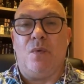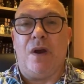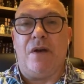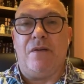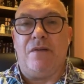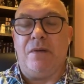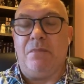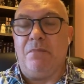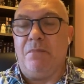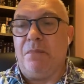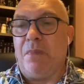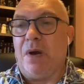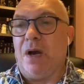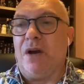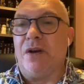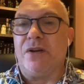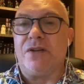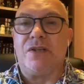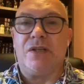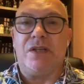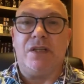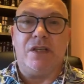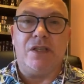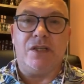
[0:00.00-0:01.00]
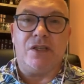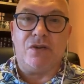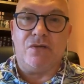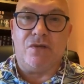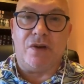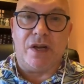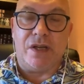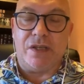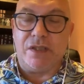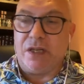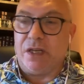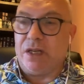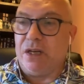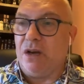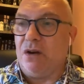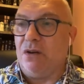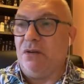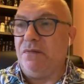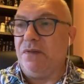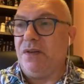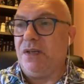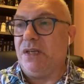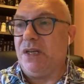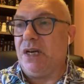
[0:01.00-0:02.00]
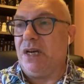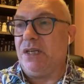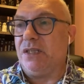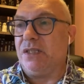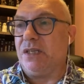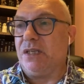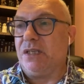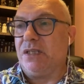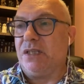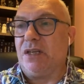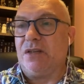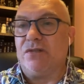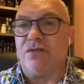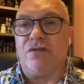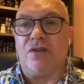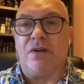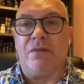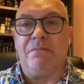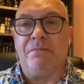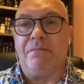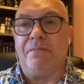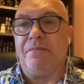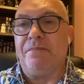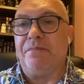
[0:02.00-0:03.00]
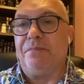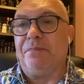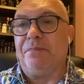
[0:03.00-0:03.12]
wearing masks in these crazy COVID days, etc.